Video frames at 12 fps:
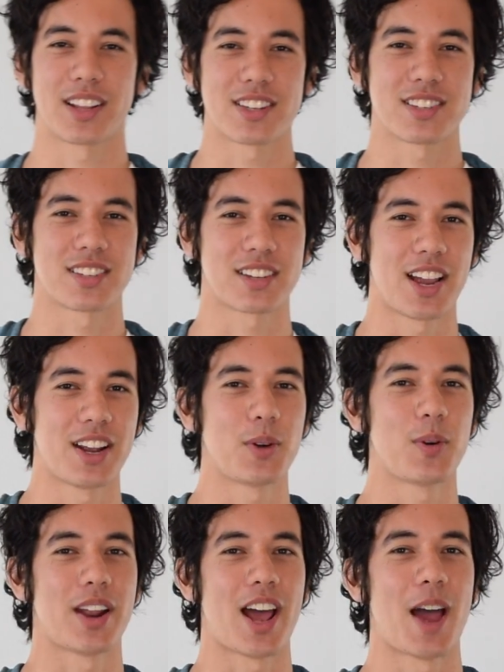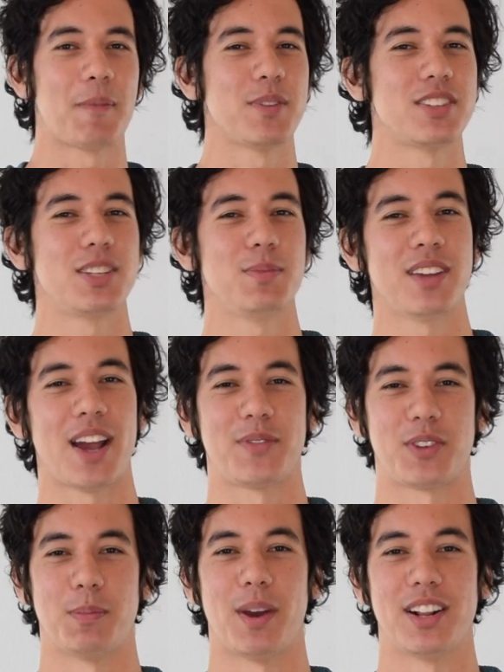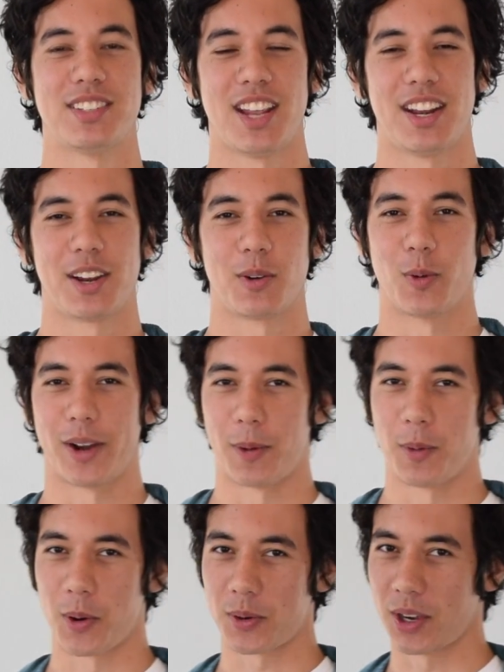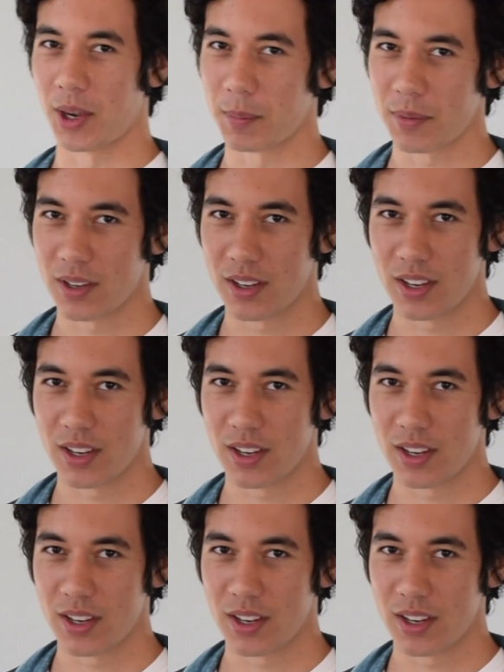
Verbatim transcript: That's kind of what happened to me after meditating when I woke up.